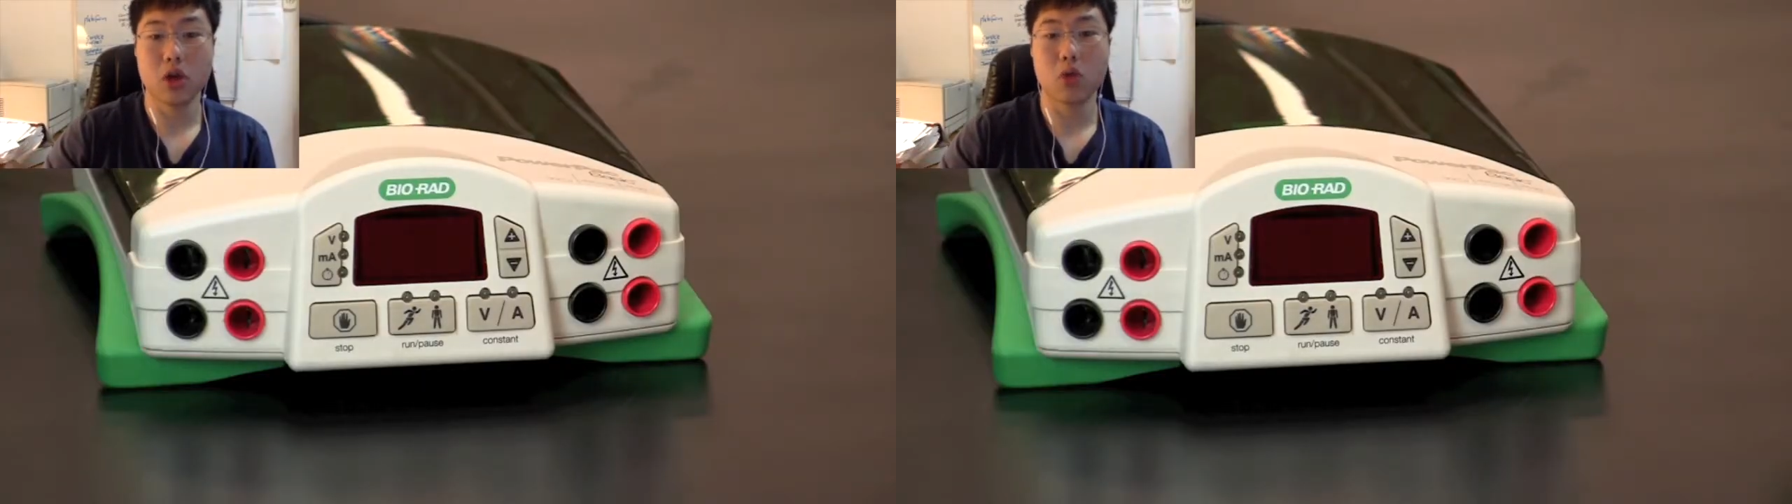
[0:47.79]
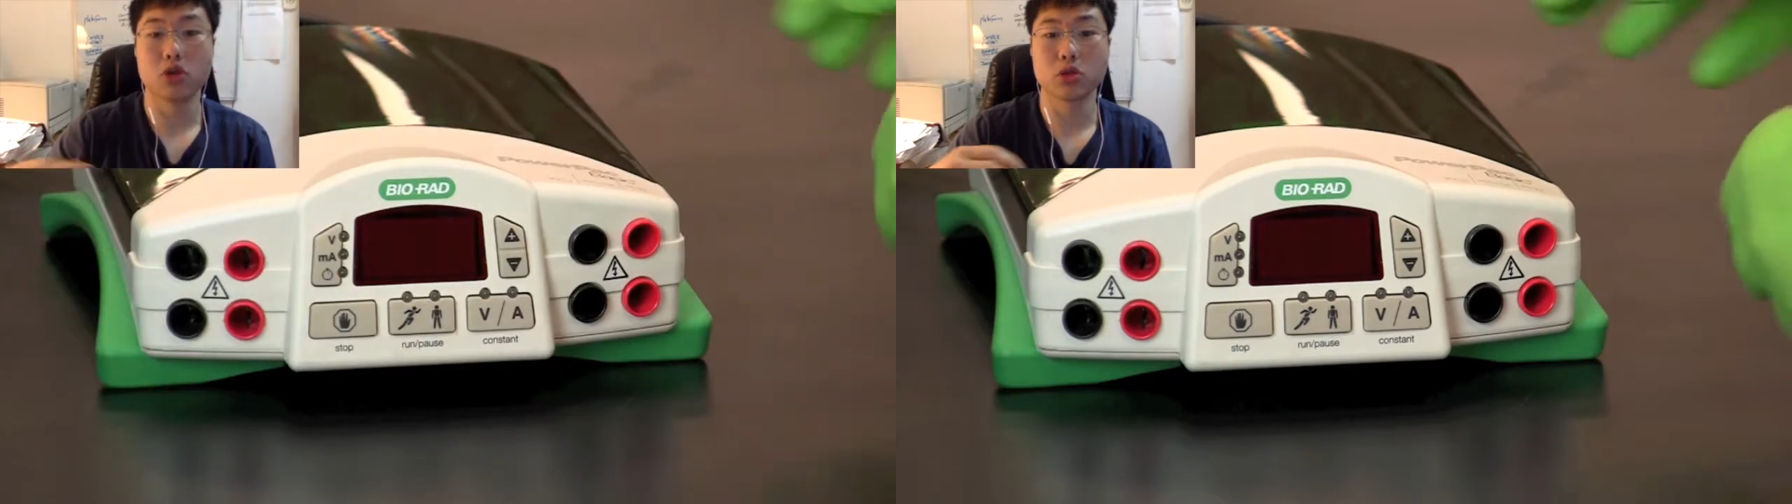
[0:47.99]

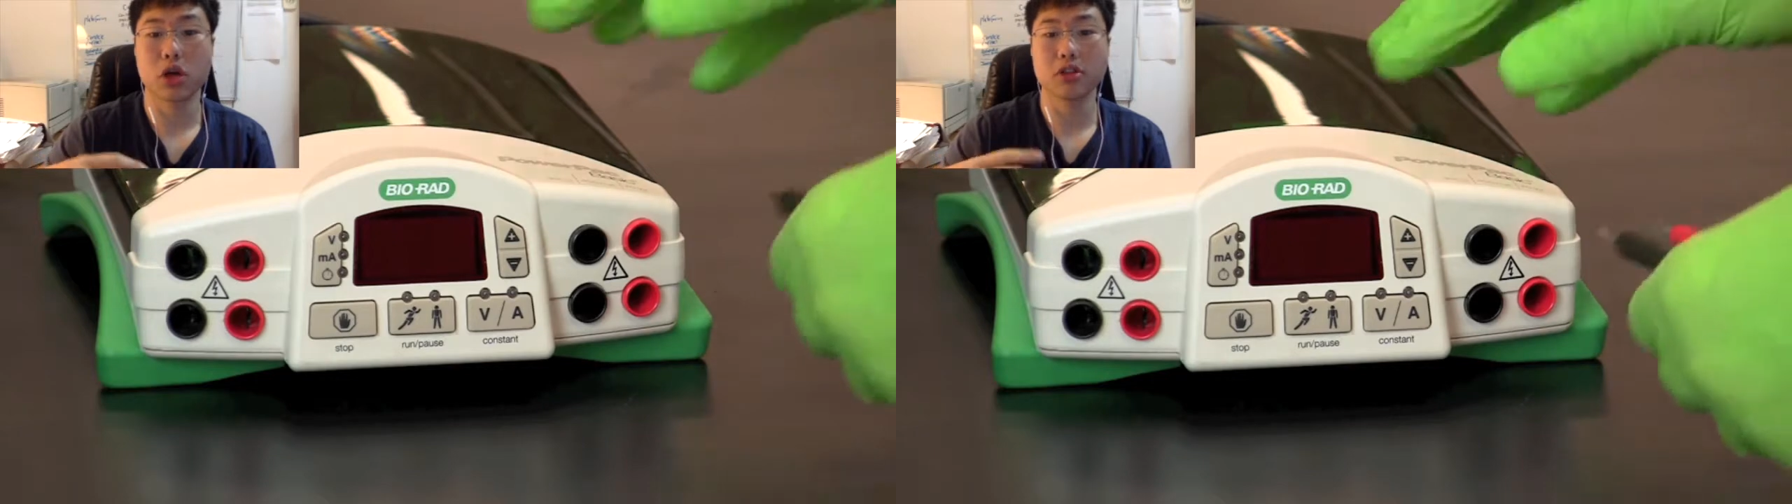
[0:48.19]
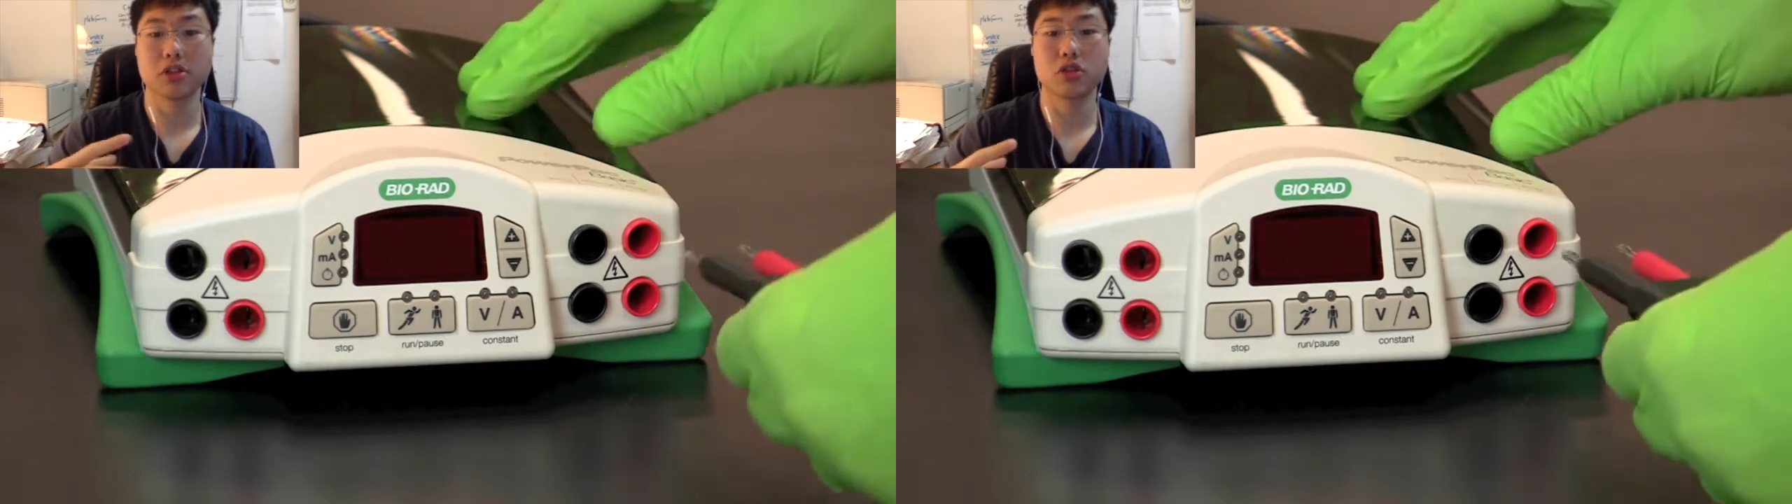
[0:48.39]
which will
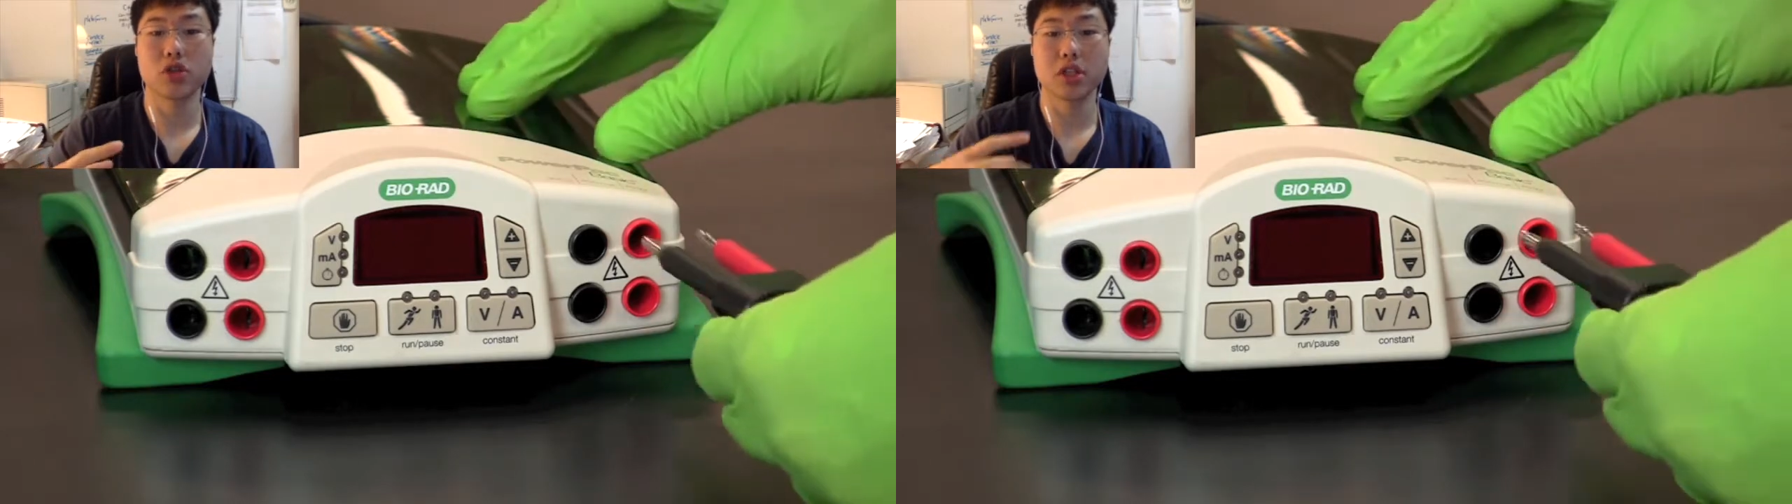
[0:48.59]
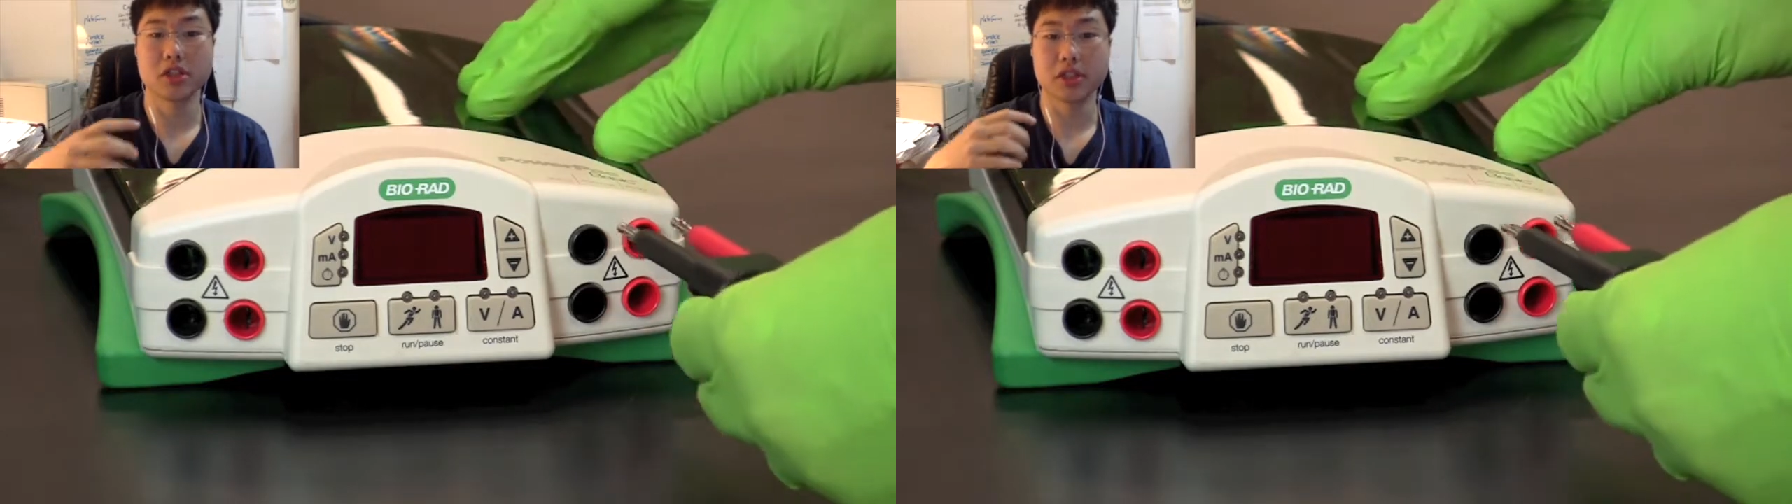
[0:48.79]
cause the
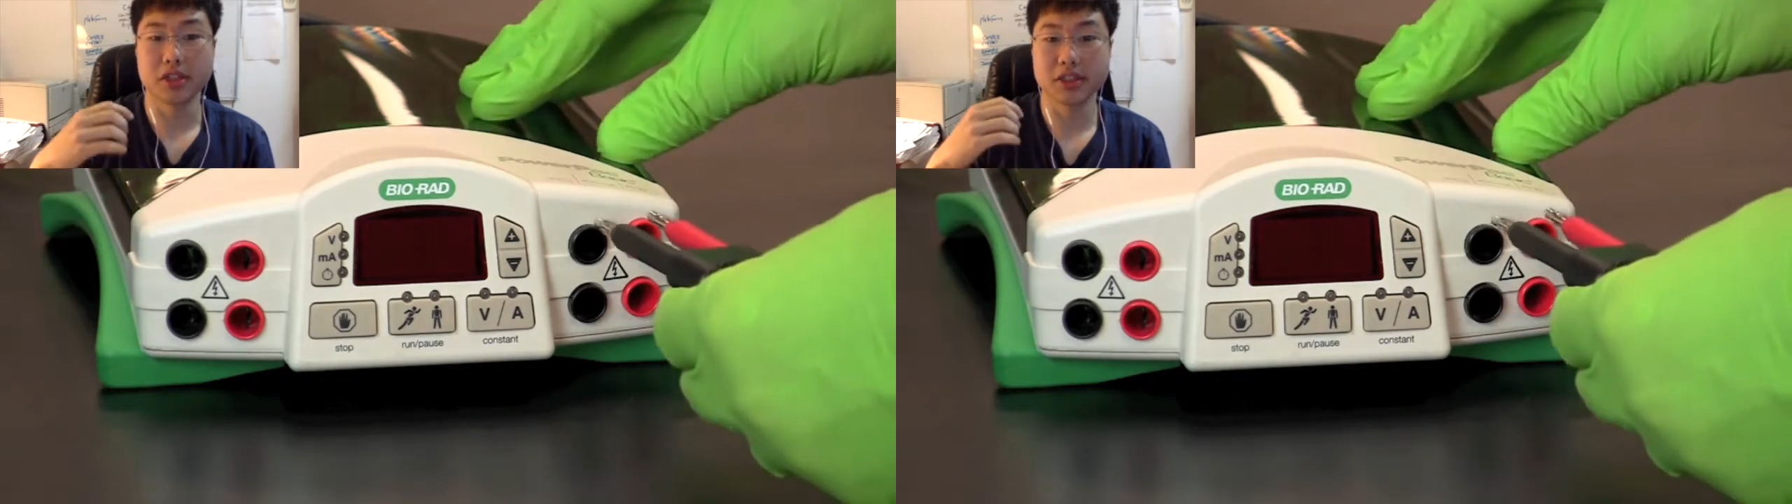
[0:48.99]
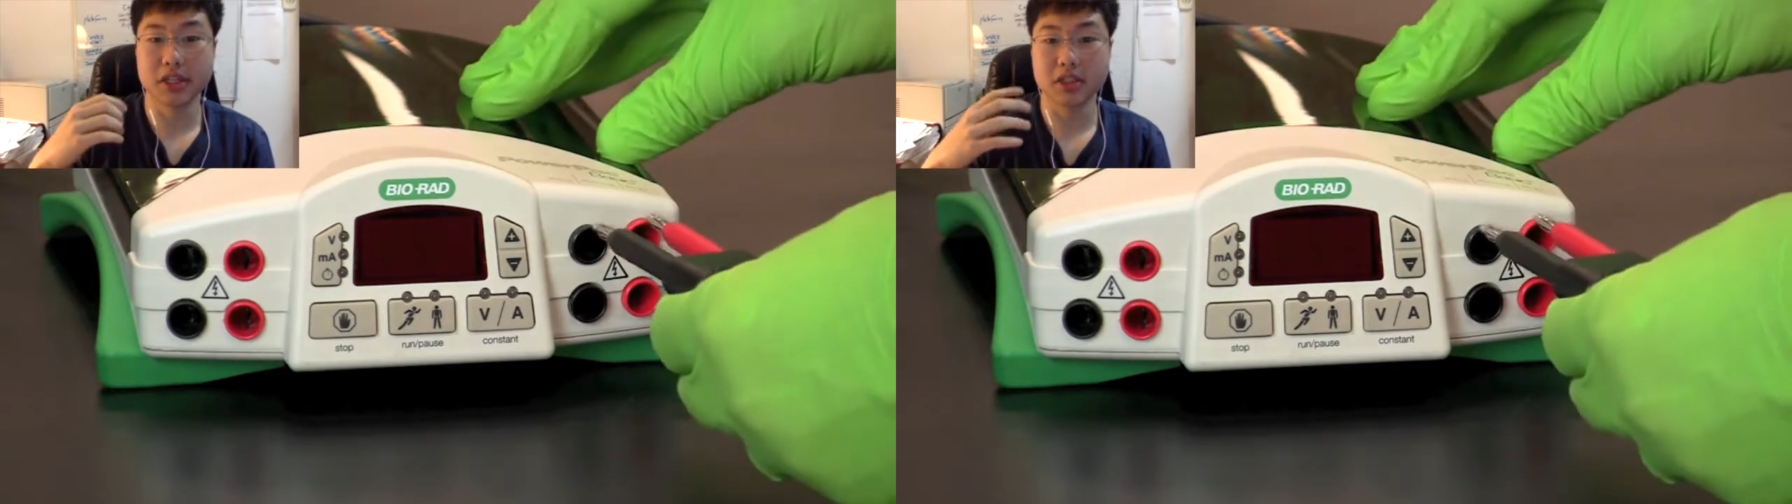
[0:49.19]
strands to
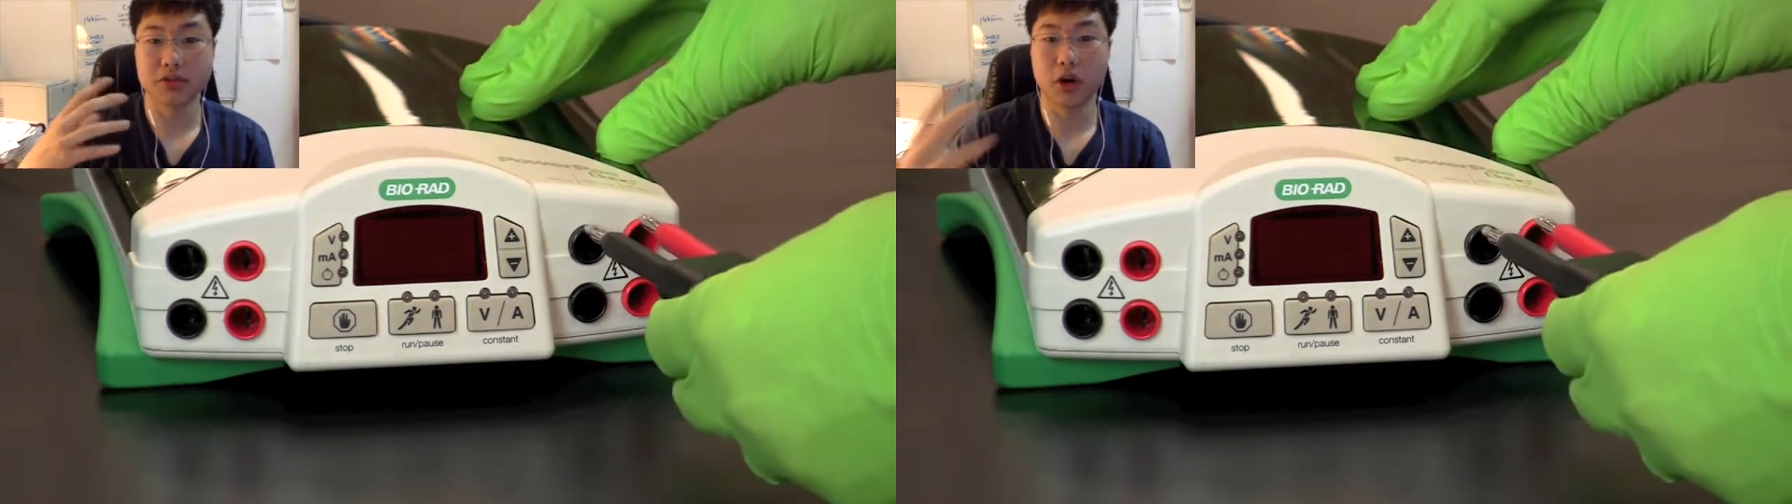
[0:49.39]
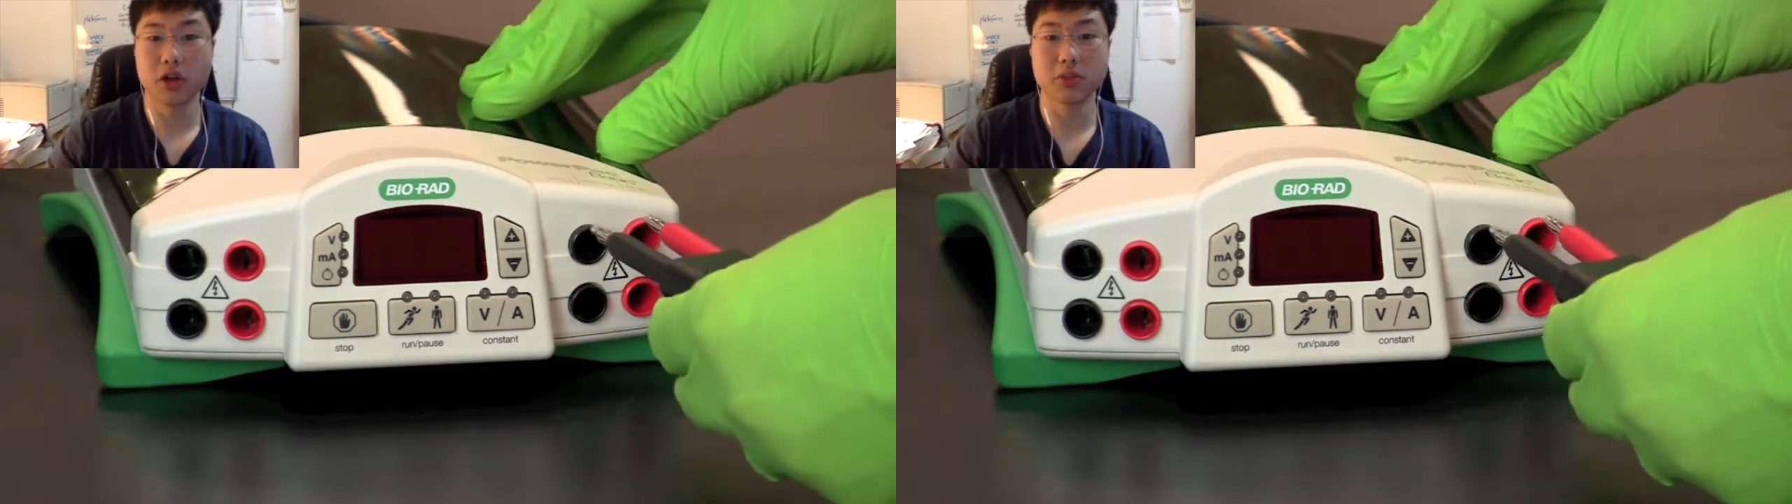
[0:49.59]
extend as
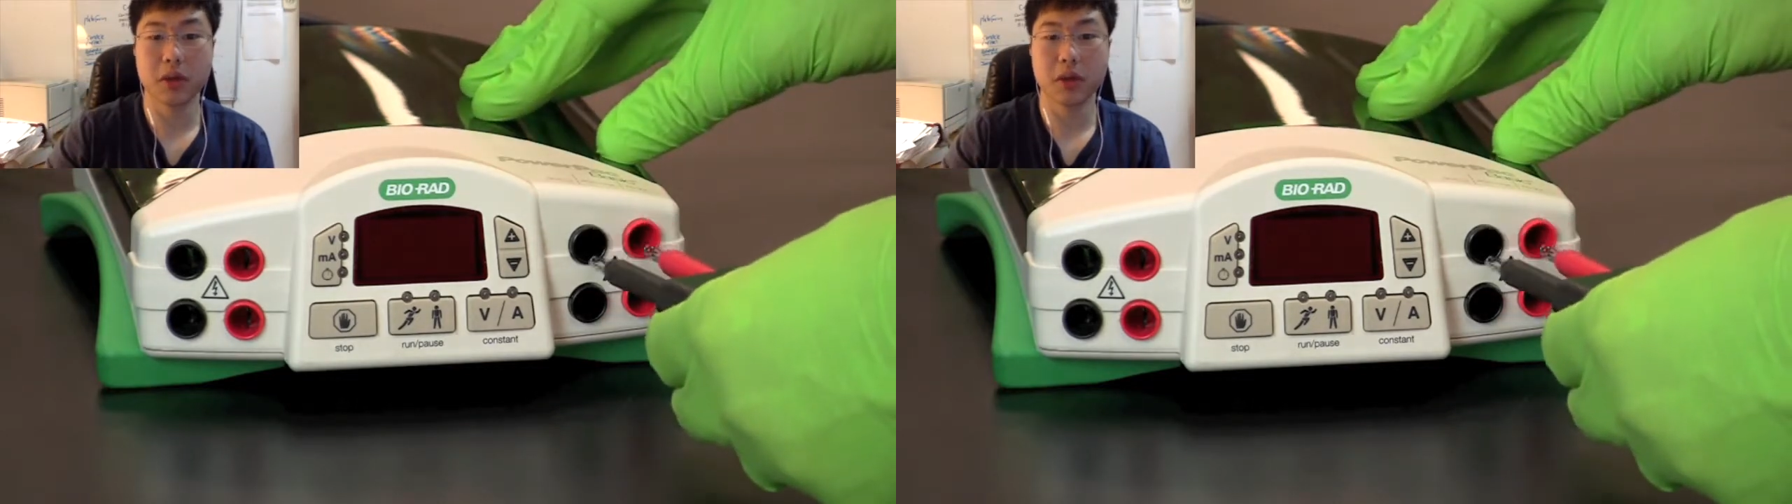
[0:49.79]
far as